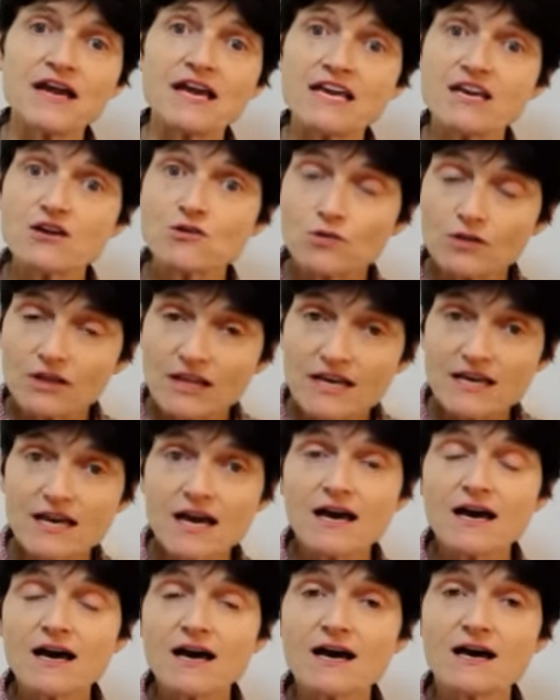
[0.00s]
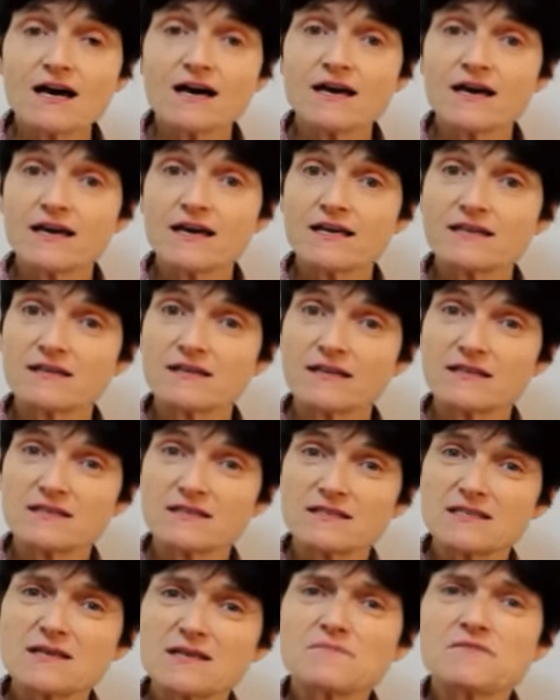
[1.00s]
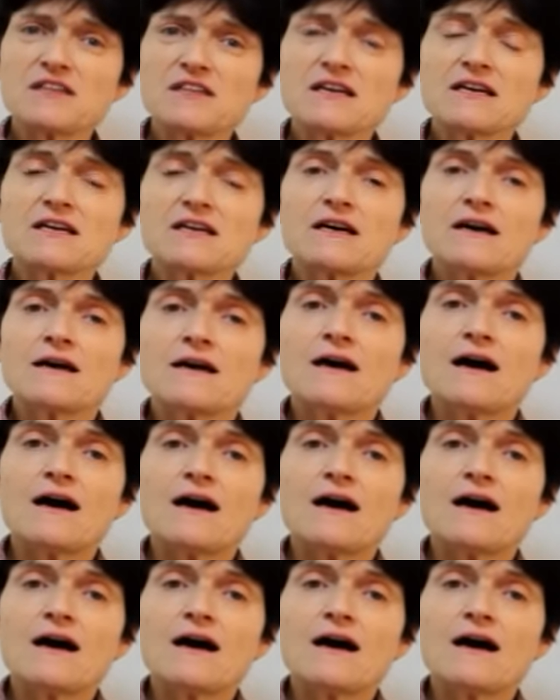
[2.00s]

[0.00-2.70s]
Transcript: Equally, something